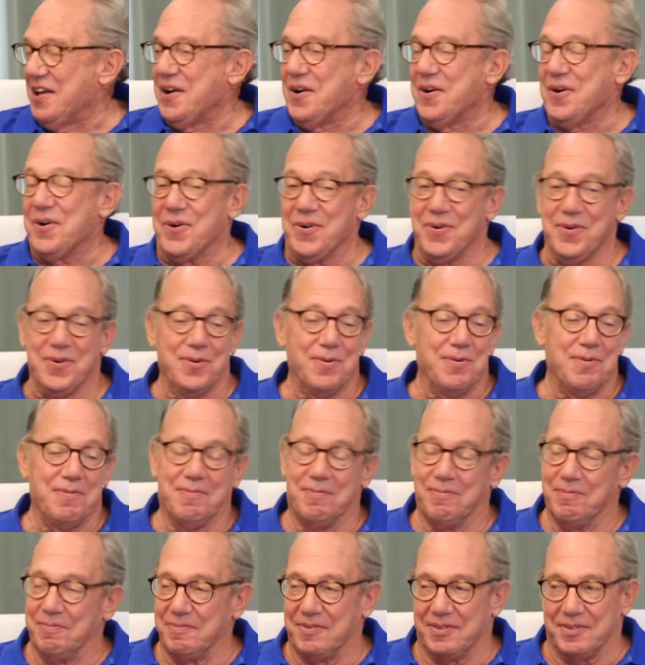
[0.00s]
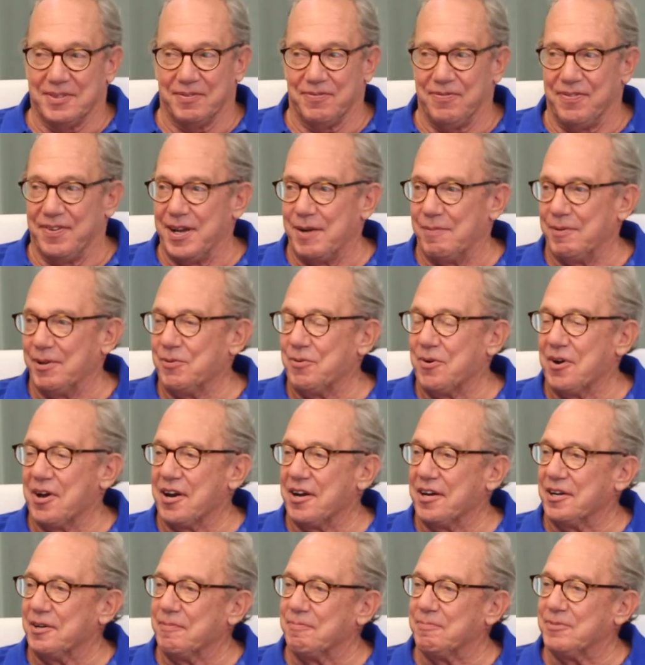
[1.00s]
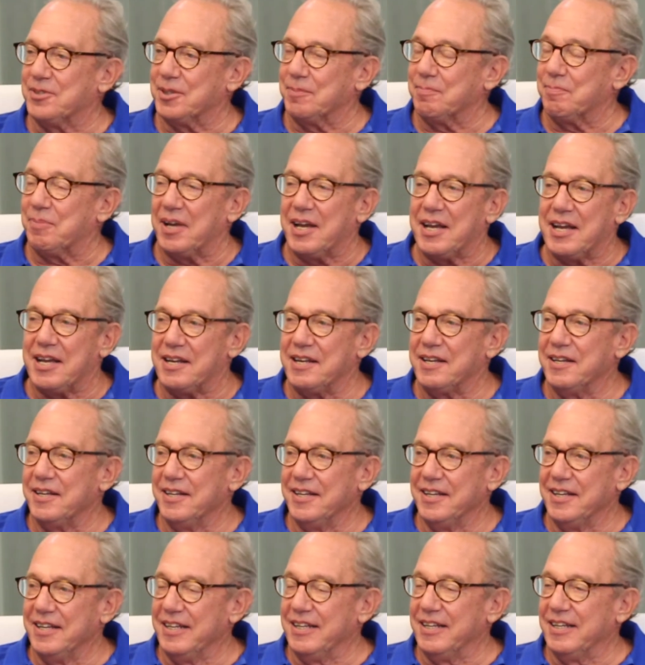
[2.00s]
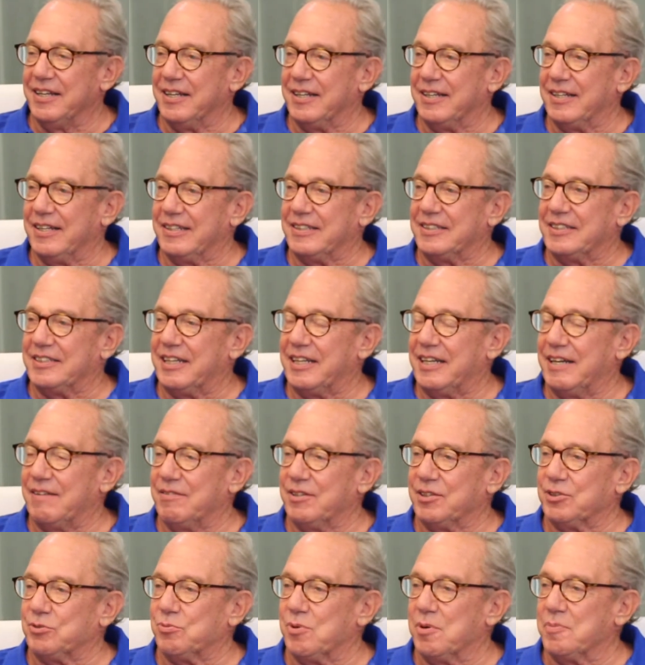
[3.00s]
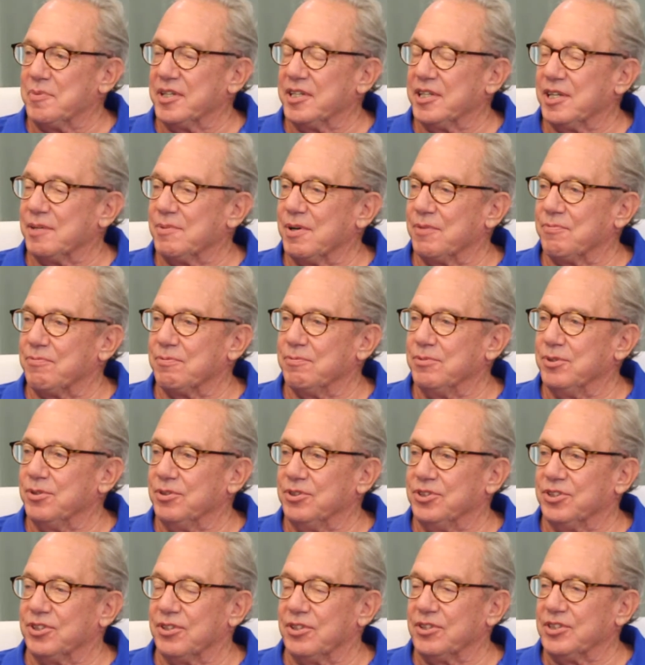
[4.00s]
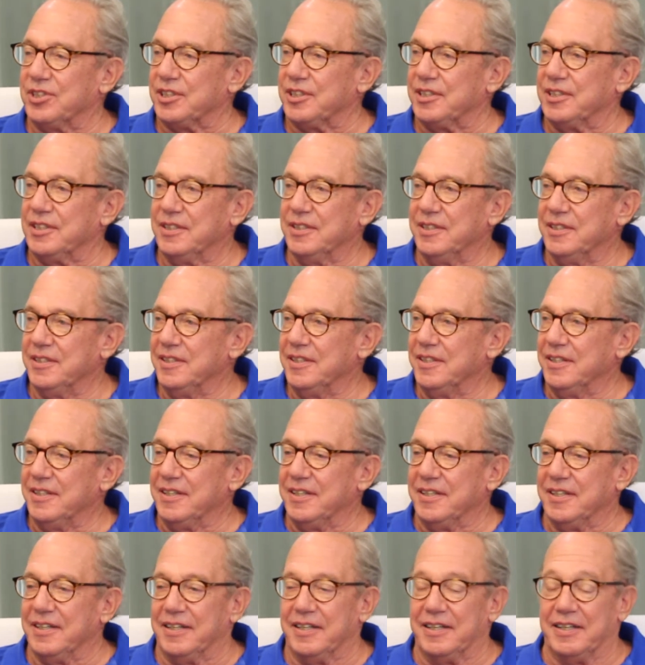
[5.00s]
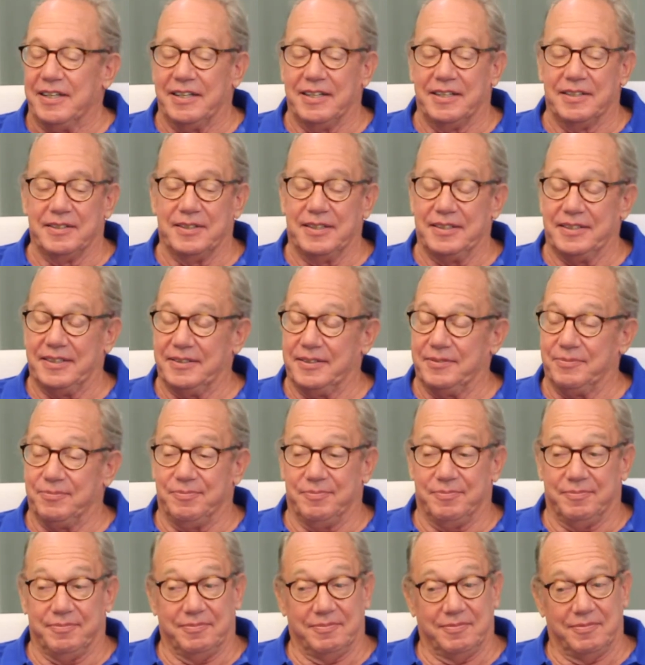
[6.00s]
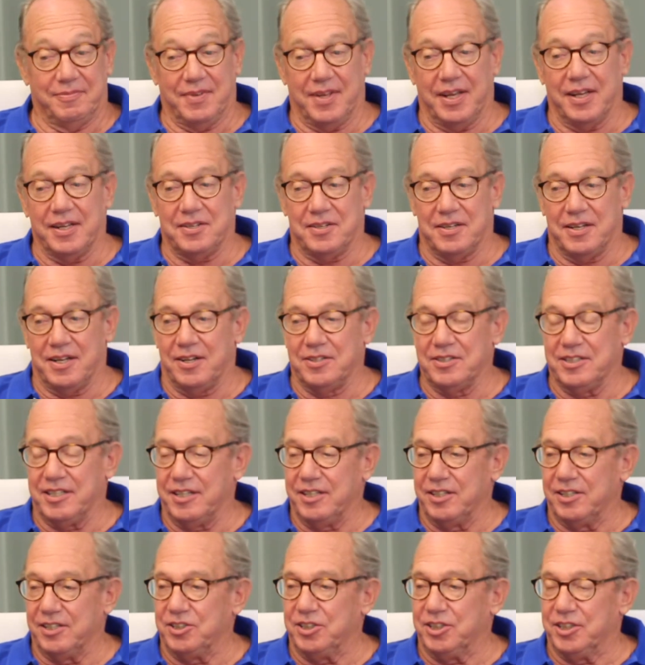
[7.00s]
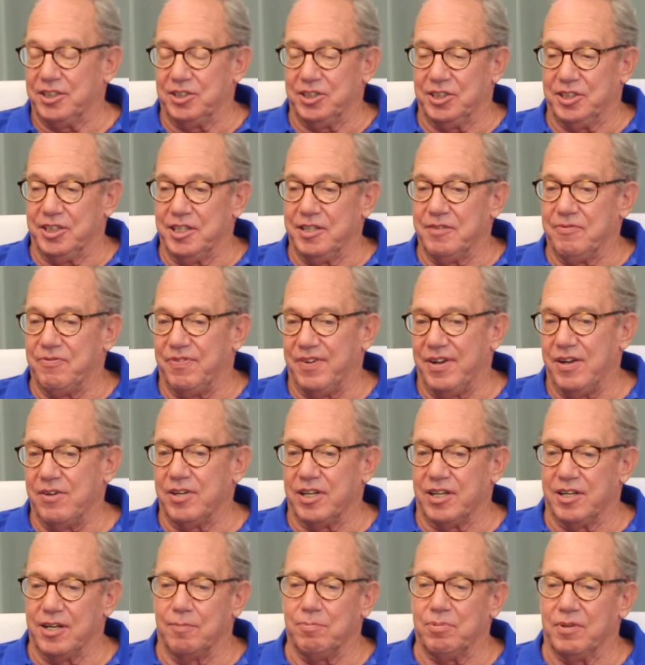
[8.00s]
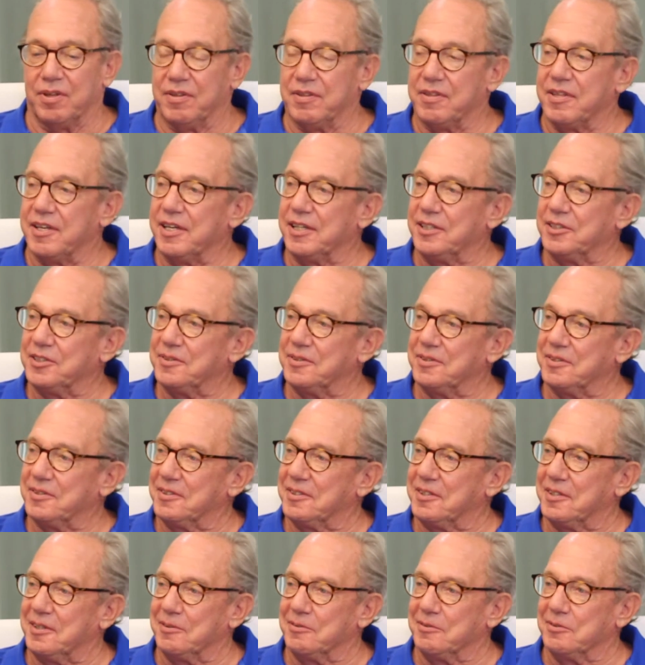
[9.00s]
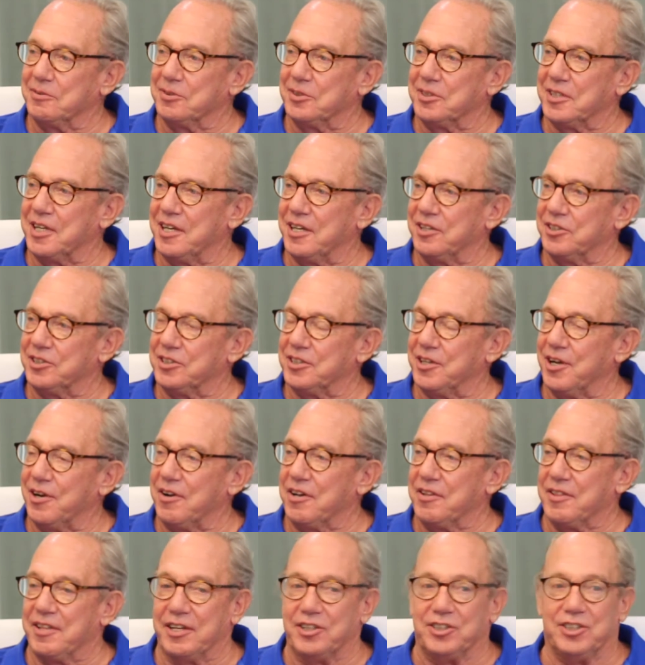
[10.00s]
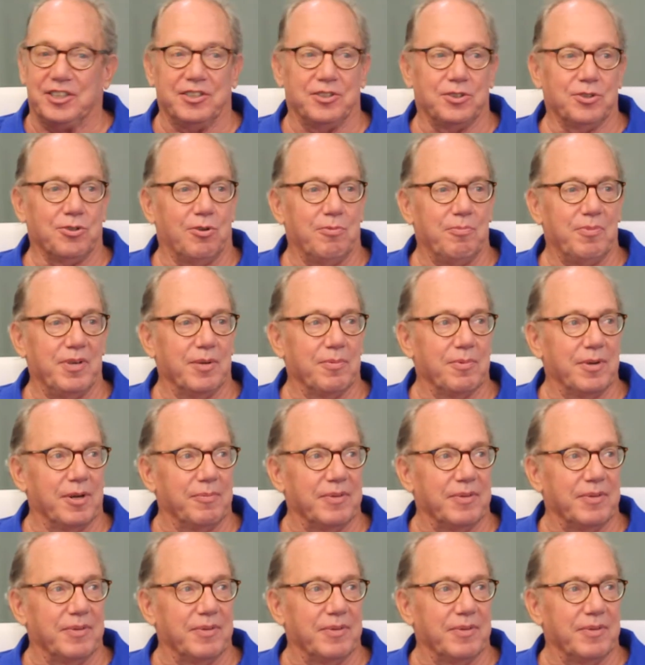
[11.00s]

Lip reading: Who the family wanted to pay to have this woman come up from New Jersey, and I'll tell you, she found a couple of things that was kind of scary, and then she told me about